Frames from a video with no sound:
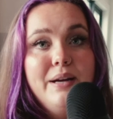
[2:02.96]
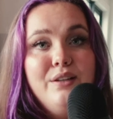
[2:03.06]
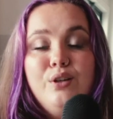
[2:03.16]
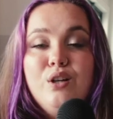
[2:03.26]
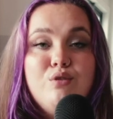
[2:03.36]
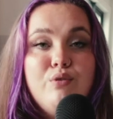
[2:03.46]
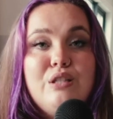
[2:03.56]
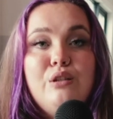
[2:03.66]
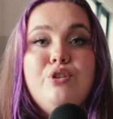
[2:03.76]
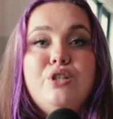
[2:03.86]
that my New Year's
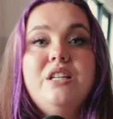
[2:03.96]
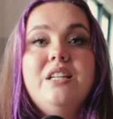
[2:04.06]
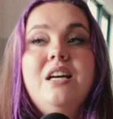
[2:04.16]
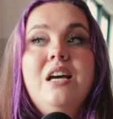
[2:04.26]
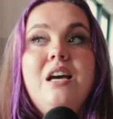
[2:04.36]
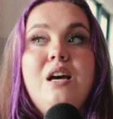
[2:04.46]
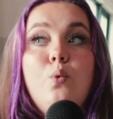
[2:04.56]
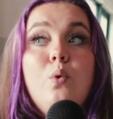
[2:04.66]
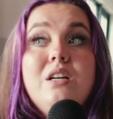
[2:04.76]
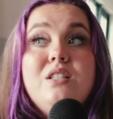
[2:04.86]
resolution
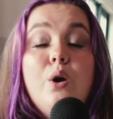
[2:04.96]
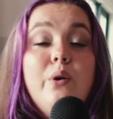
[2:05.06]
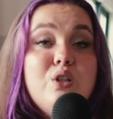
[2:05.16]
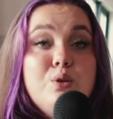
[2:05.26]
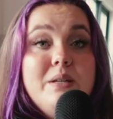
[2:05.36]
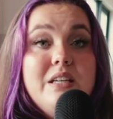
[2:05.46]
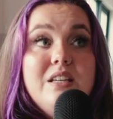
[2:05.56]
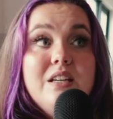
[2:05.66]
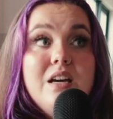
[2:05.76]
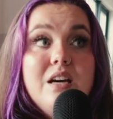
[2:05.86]
was going to
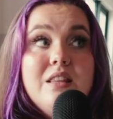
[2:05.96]
be